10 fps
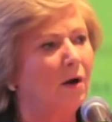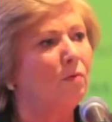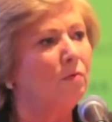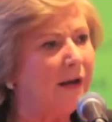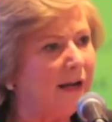
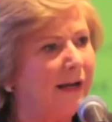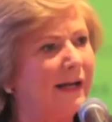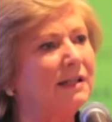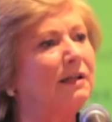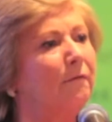really
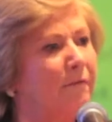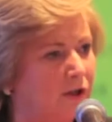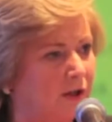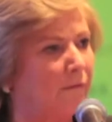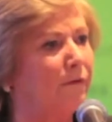is the
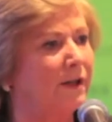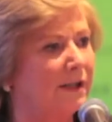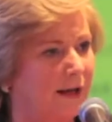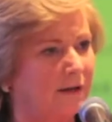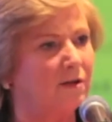vision for the
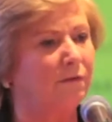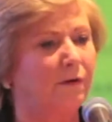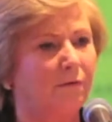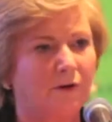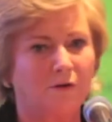sector for
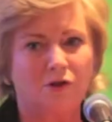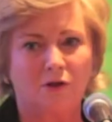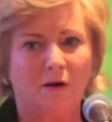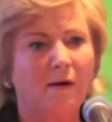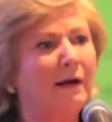the
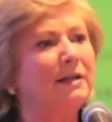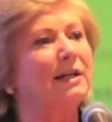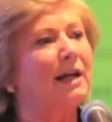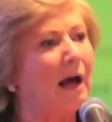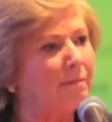future, to
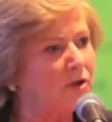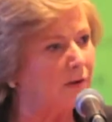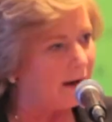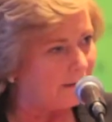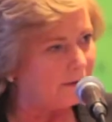
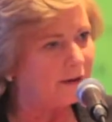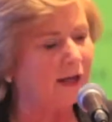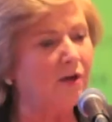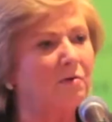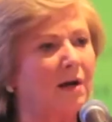capture
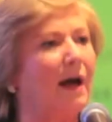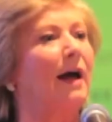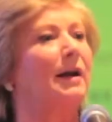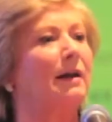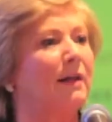everything you
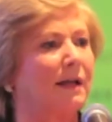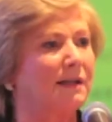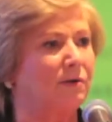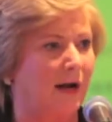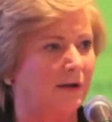can in that
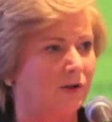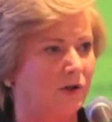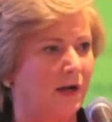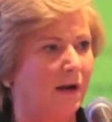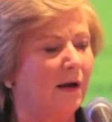
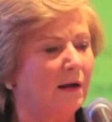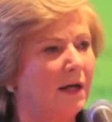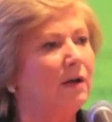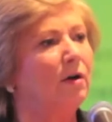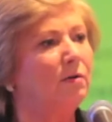strategy,
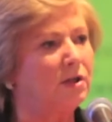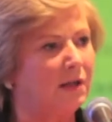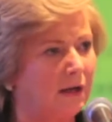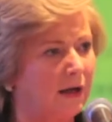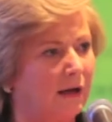you know, to
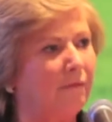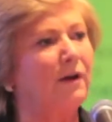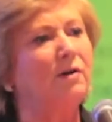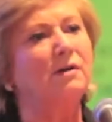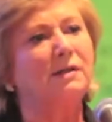give
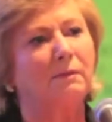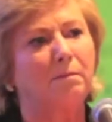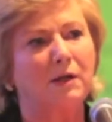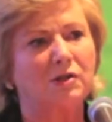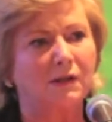in your
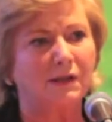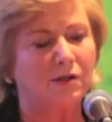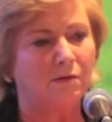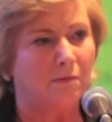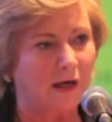submissions,
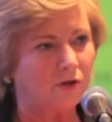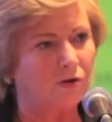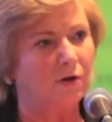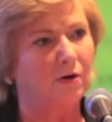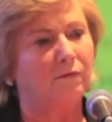to make
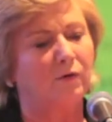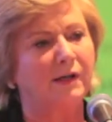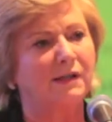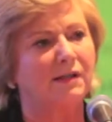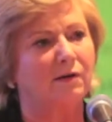sure your
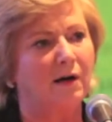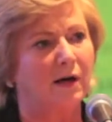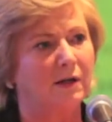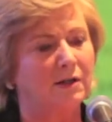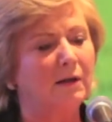voices are
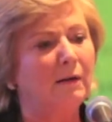heard.